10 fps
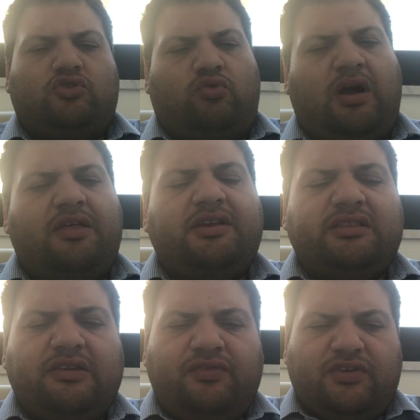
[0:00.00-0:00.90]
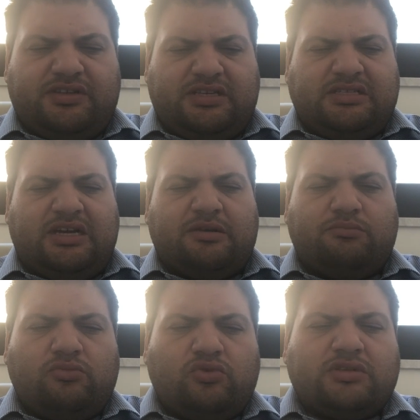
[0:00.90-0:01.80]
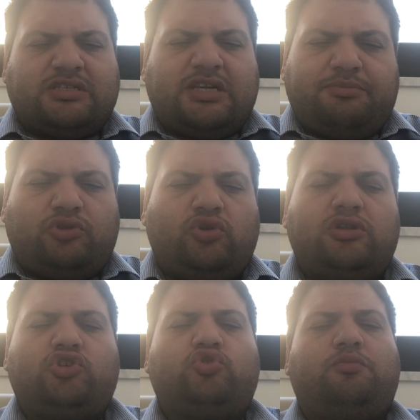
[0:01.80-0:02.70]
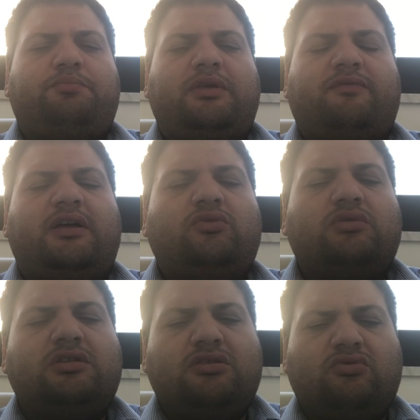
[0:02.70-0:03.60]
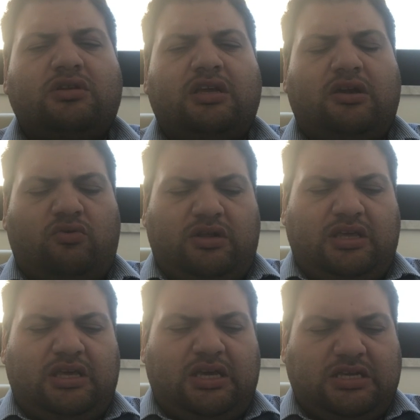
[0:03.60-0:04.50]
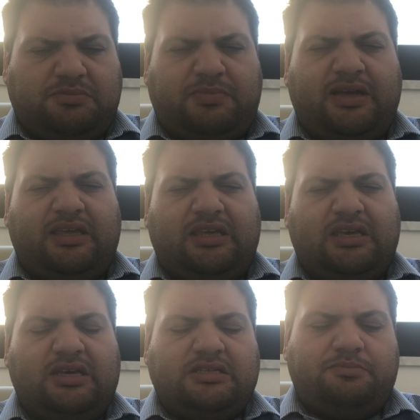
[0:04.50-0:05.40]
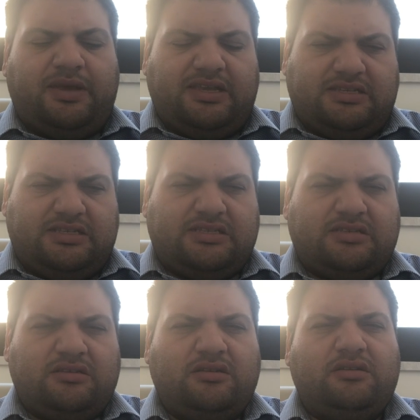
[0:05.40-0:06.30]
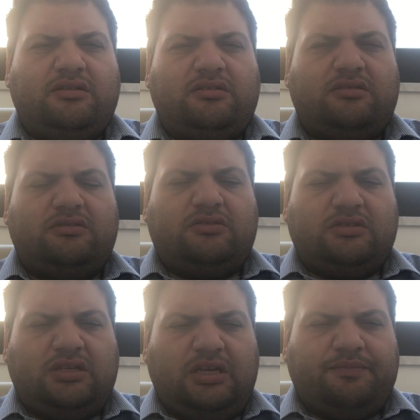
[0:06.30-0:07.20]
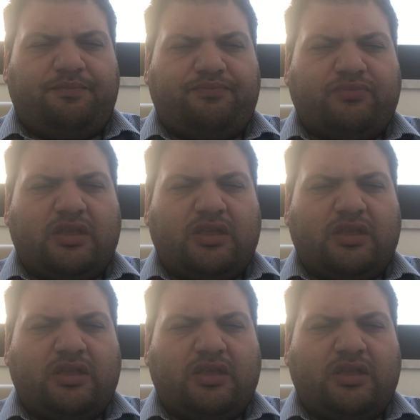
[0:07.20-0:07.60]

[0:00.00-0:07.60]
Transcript: So other differences are more subtle, and should be evaluated on a, on a case by case basis. Okay.